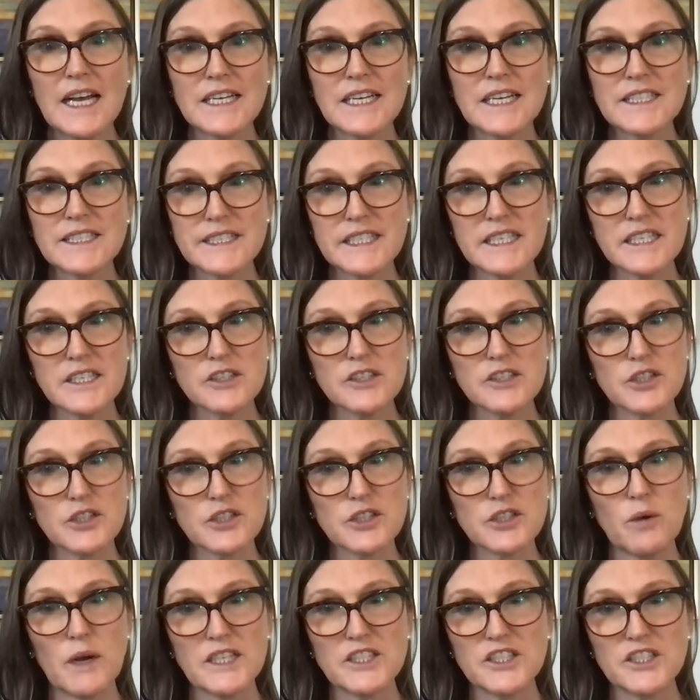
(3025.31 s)
And I see
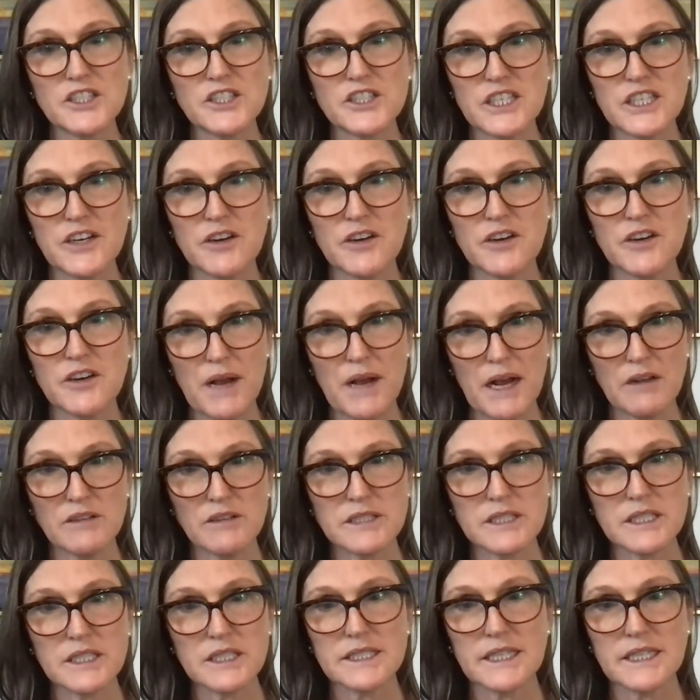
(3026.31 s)
there's a question here
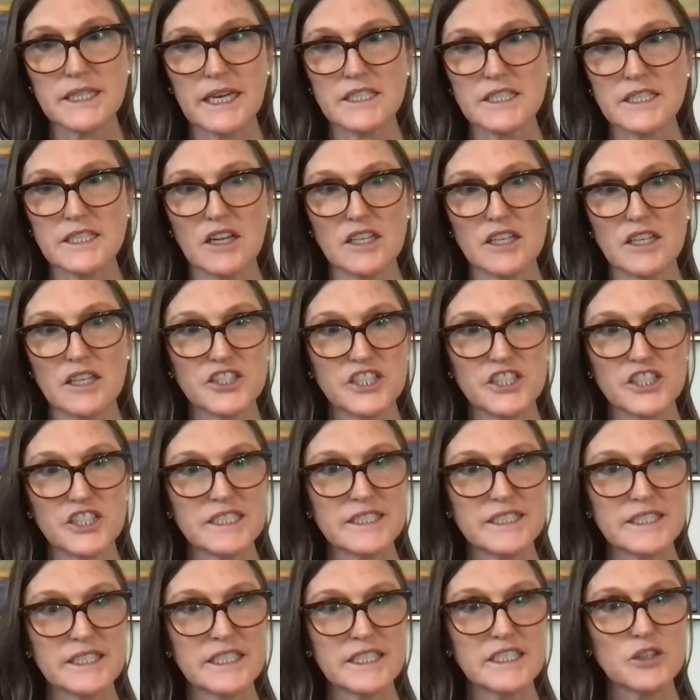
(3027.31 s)
about the
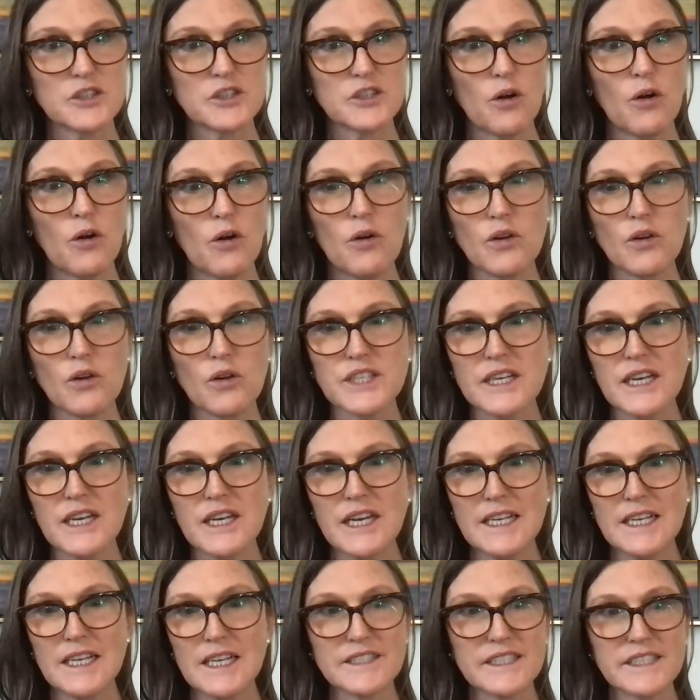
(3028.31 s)
technology. Is this
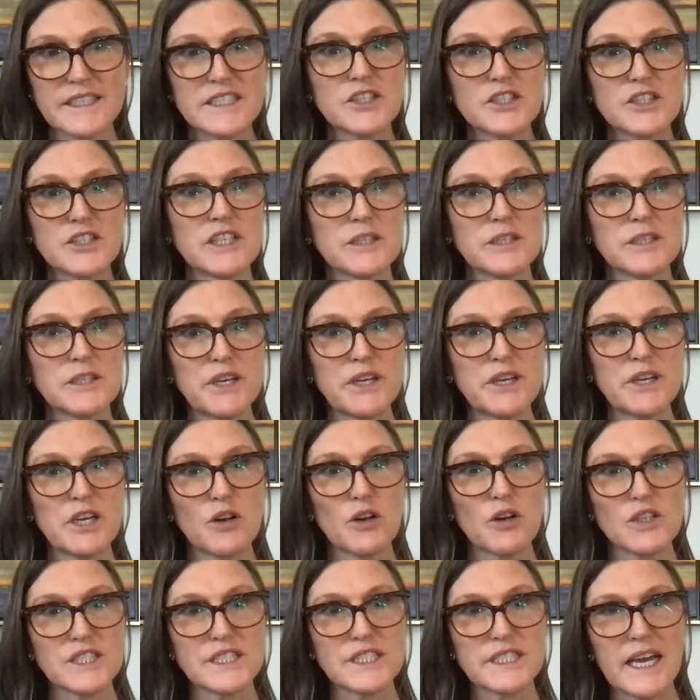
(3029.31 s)
old? Is this going to
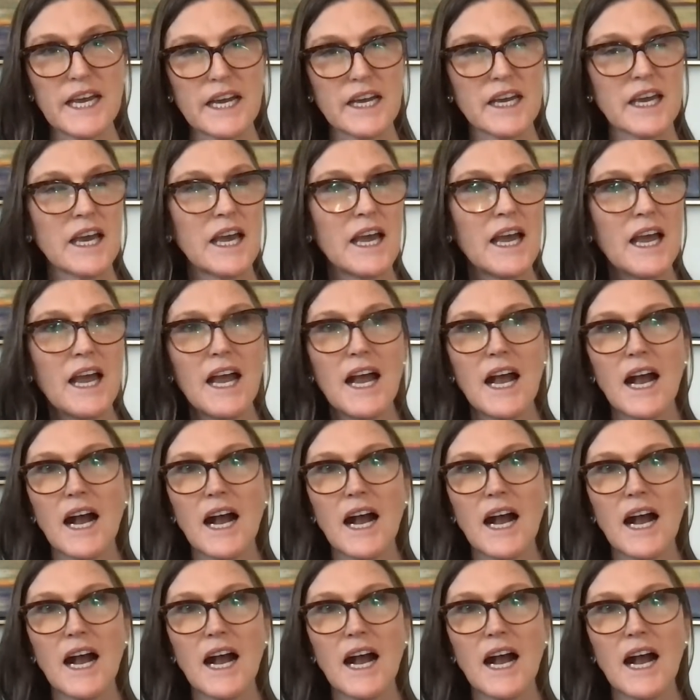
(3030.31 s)
be old tech?